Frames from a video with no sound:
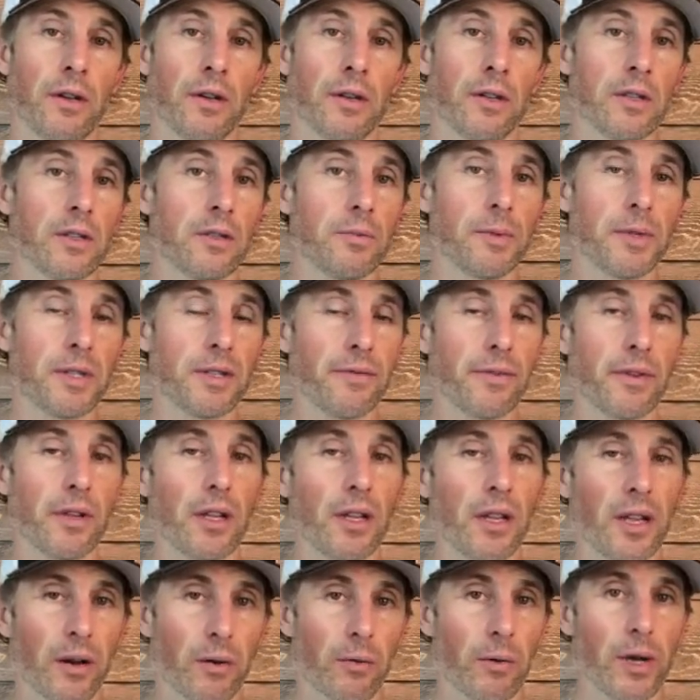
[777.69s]
specifically
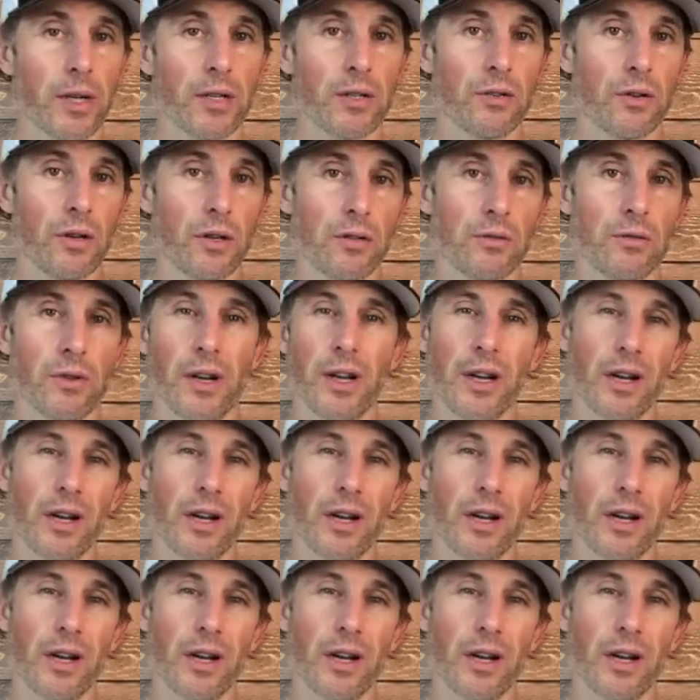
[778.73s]
like restaurants, right?